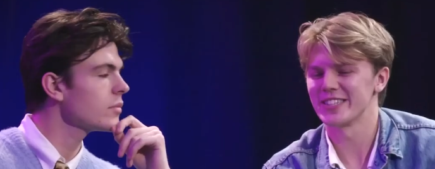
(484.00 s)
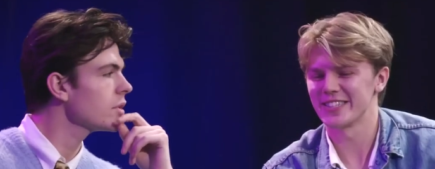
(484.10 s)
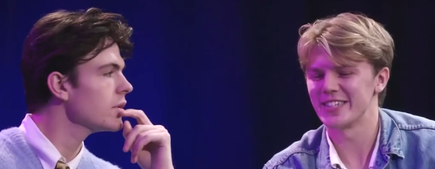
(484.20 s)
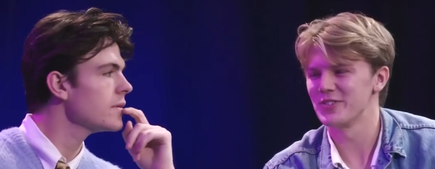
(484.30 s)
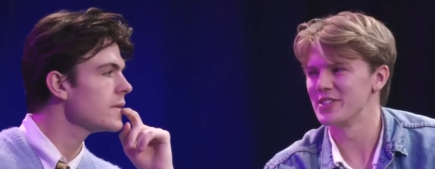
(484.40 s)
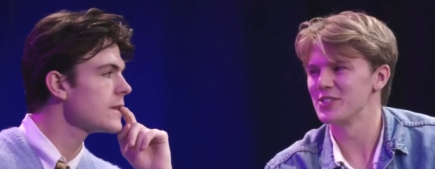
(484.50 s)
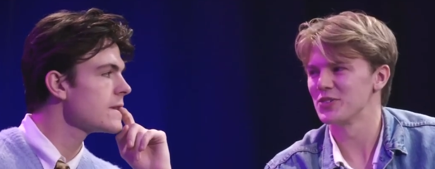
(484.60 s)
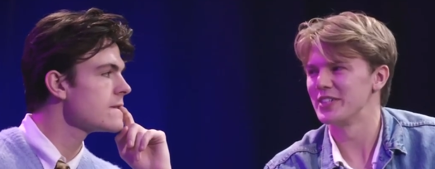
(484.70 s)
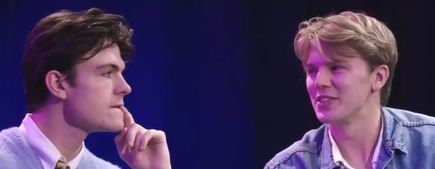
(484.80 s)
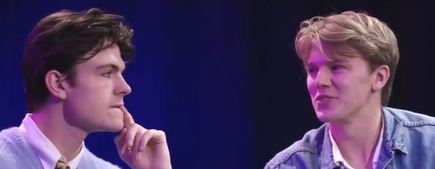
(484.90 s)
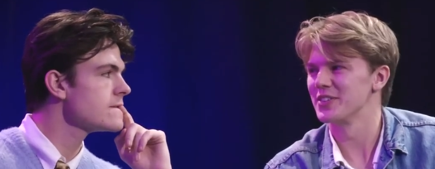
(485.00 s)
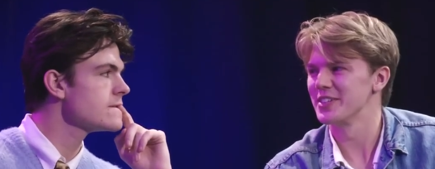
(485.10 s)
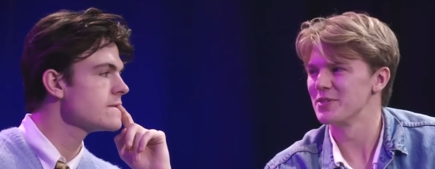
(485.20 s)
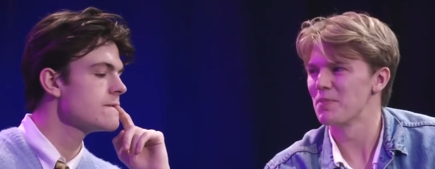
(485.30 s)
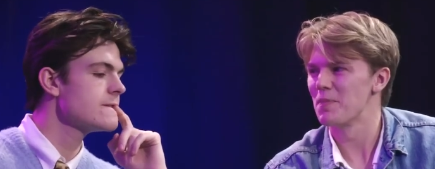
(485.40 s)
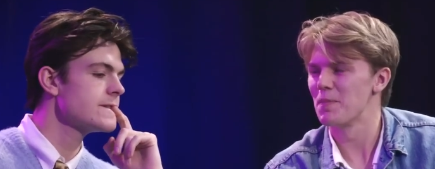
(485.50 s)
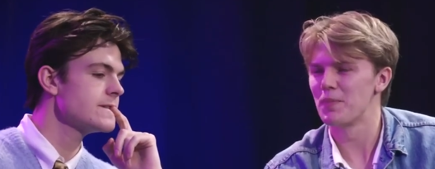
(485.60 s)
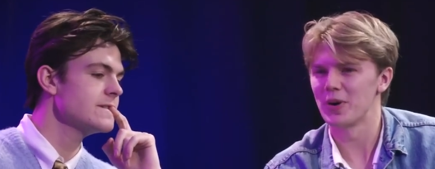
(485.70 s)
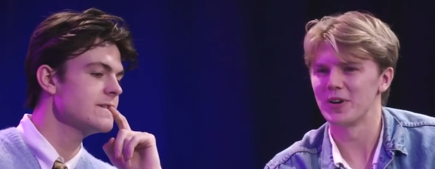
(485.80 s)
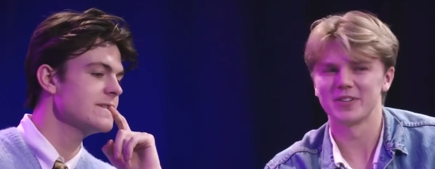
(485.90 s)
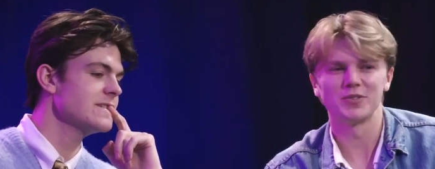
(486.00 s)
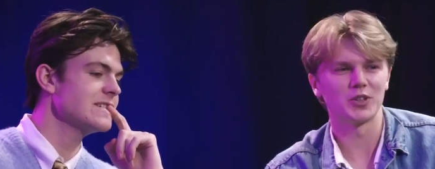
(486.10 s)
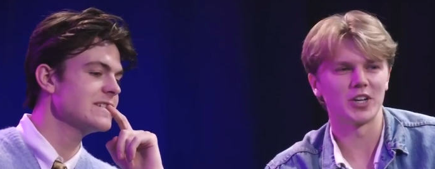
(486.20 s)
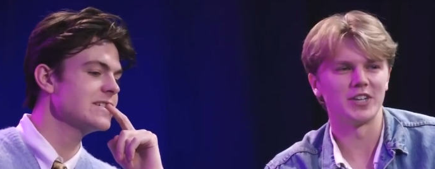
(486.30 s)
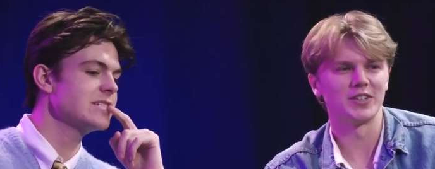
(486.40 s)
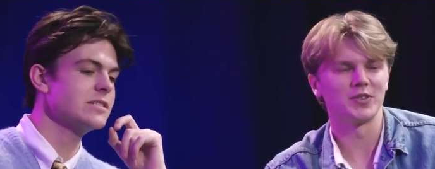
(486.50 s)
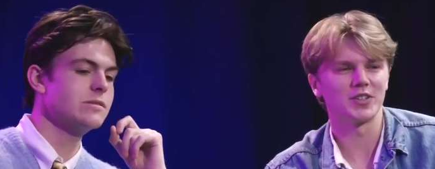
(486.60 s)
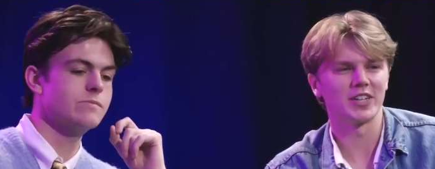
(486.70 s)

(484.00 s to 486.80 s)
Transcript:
Speaker 1: I think you went 23. But we'll go. We'll